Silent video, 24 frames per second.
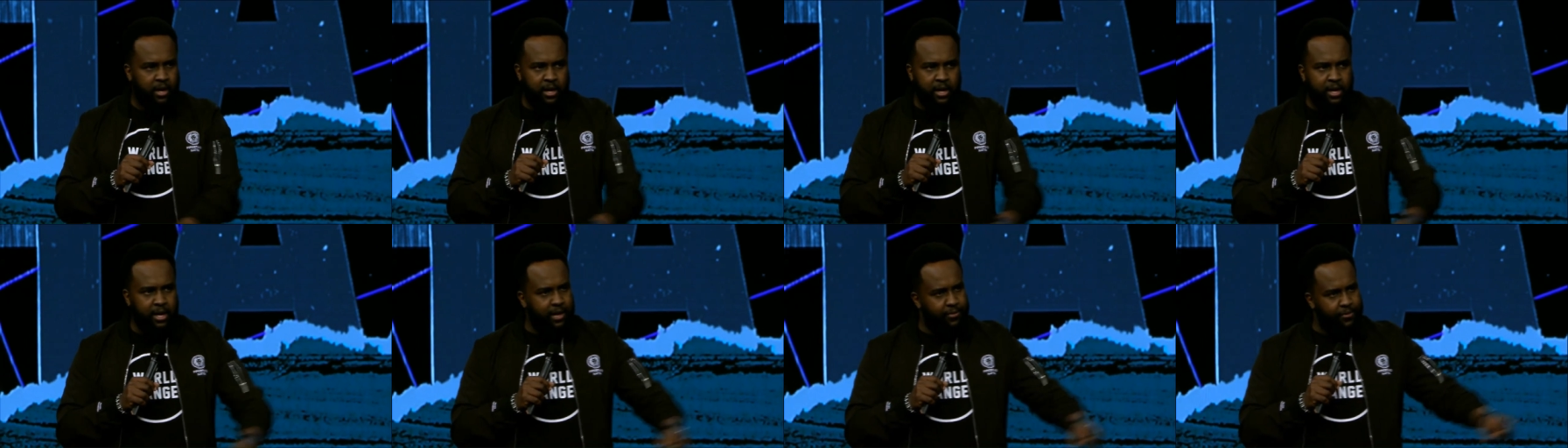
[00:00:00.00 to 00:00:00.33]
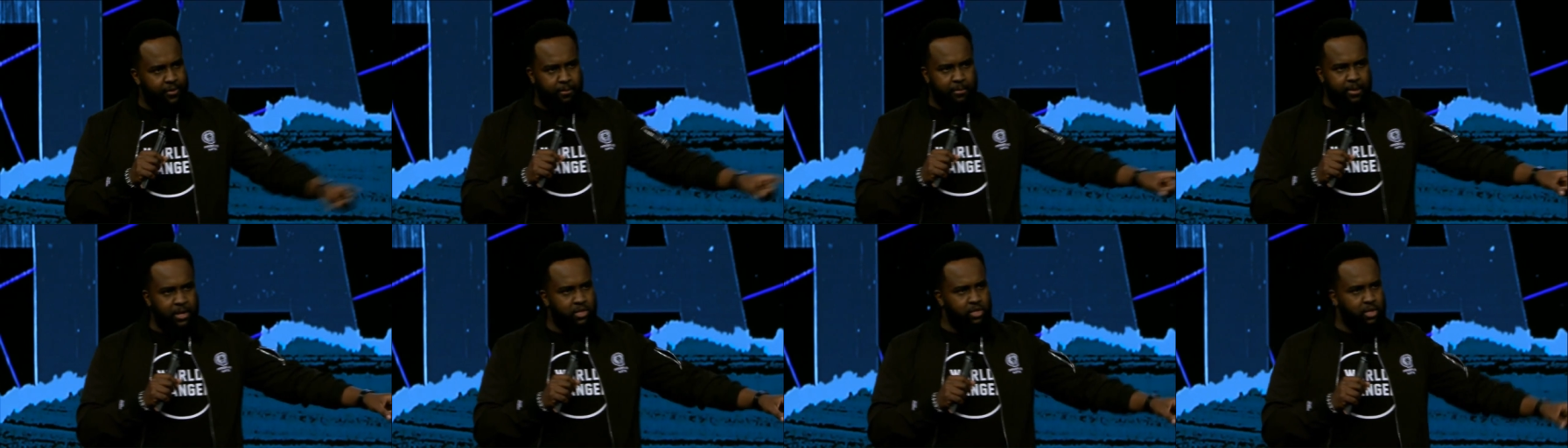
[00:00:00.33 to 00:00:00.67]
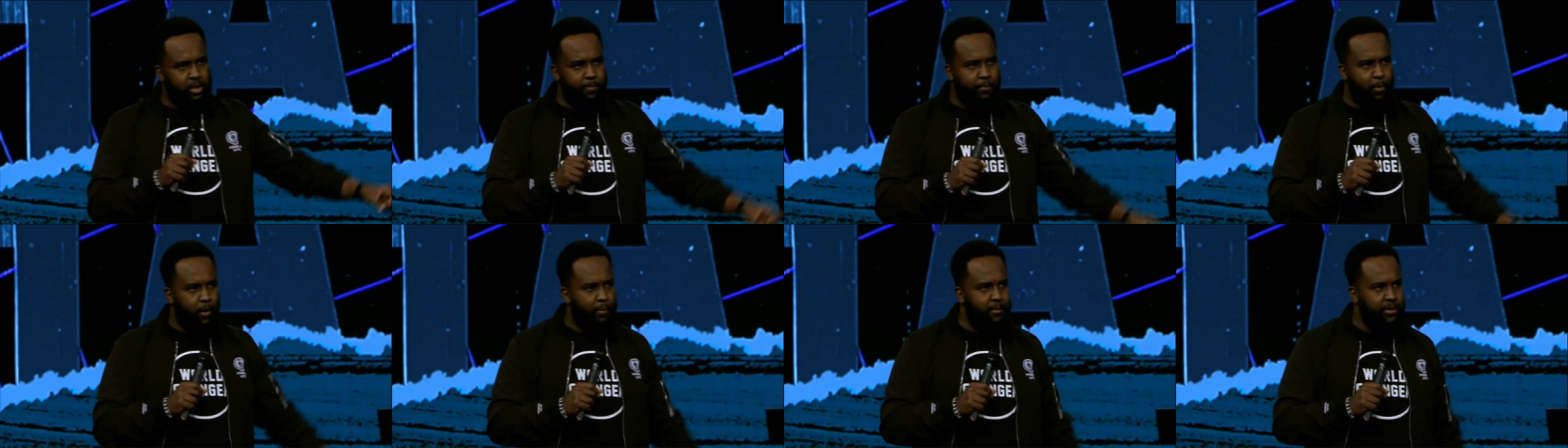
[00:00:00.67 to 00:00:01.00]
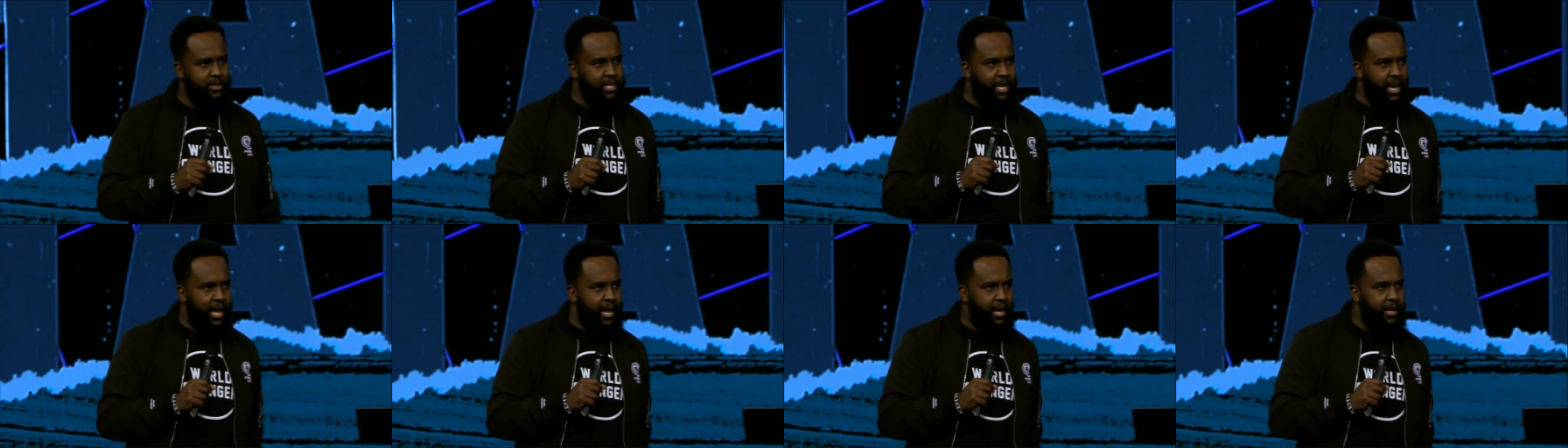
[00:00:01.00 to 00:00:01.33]
get them into the
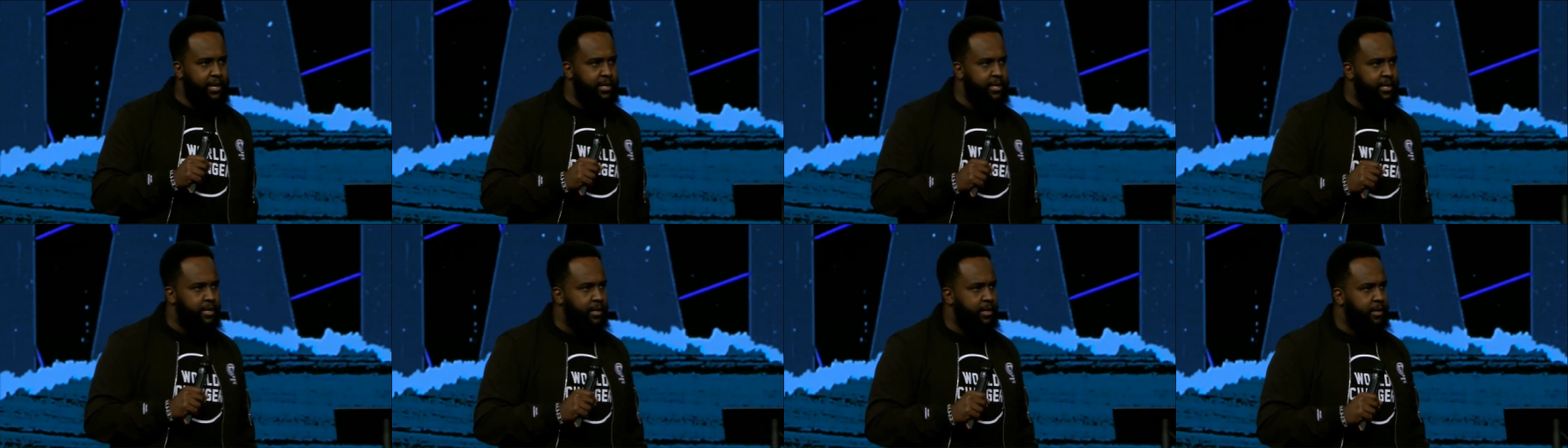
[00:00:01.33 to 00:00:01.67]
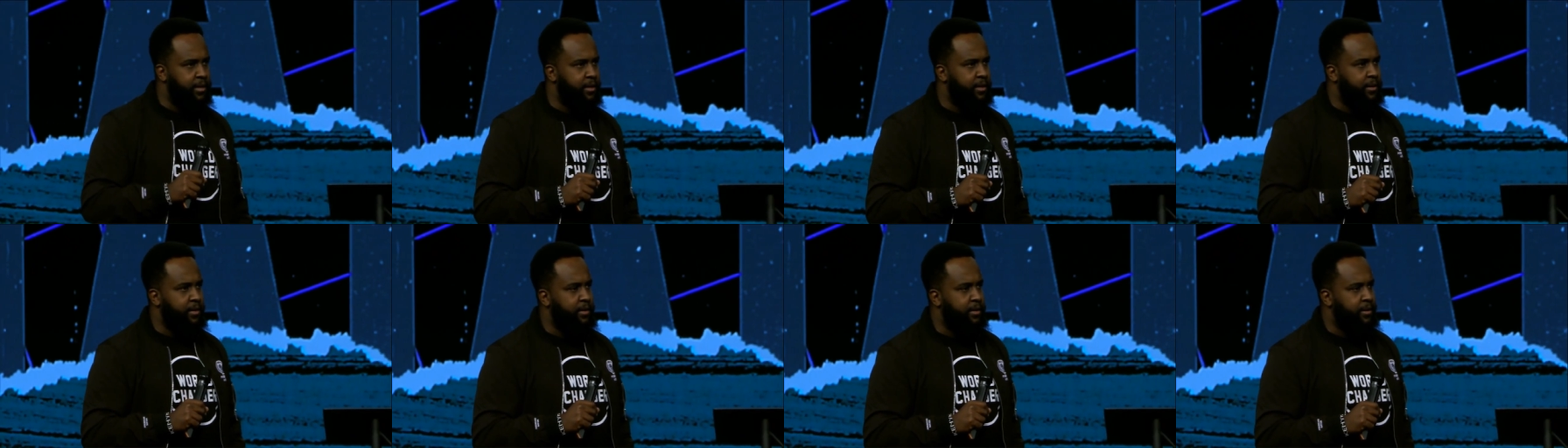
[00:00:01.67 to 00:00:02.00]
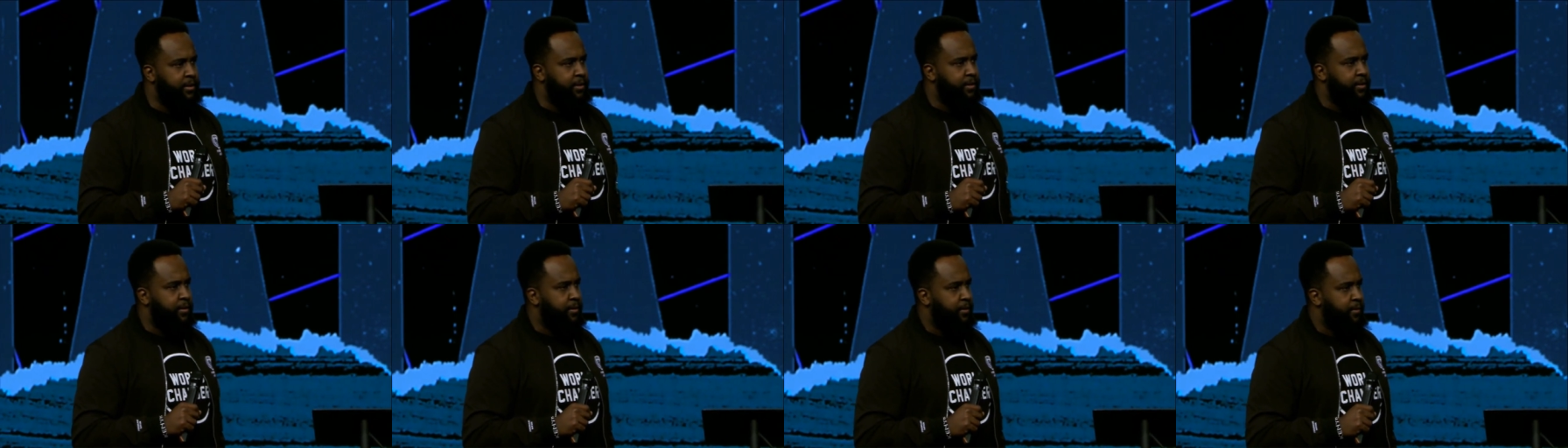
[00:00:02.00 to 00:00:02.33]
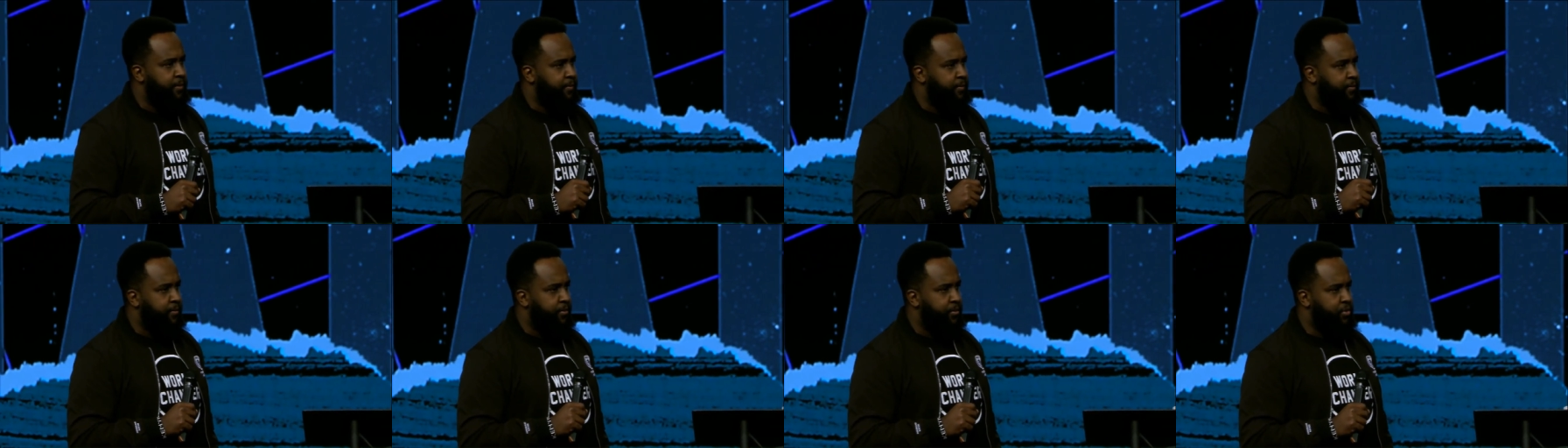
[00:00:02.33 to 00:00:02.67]
promised land.
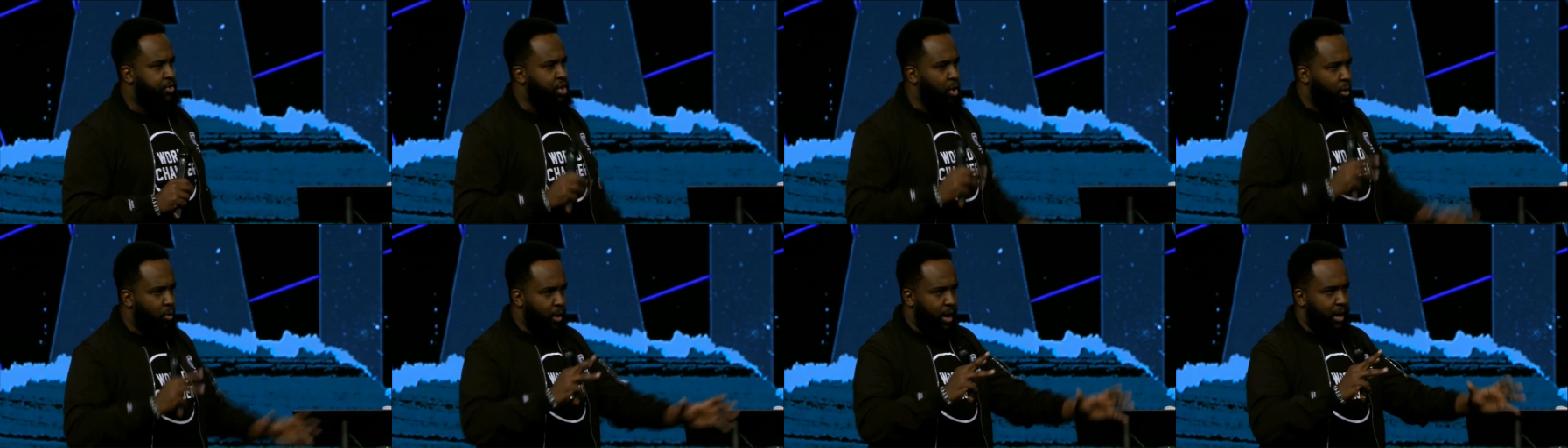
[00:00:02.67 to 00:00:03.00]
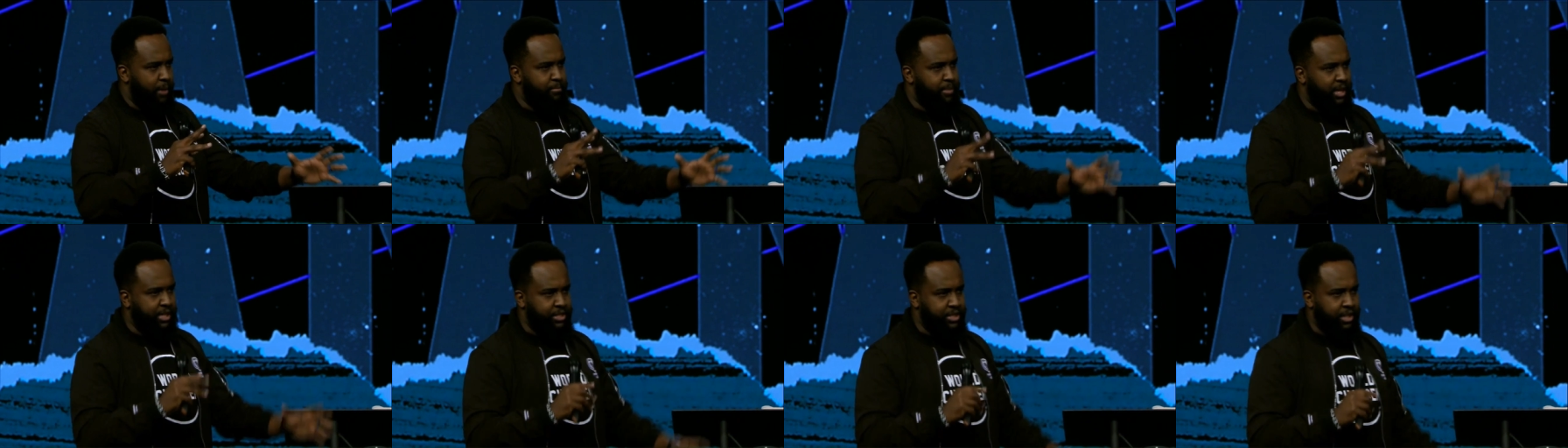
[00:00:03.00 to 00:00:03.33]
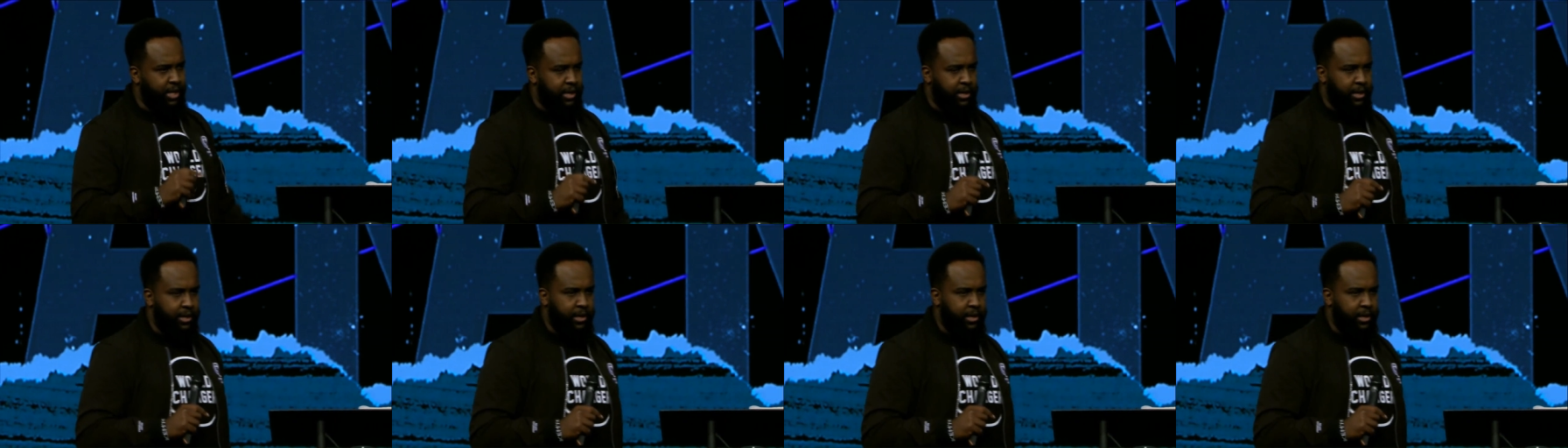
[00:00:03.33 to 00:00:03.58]
It's your one mission.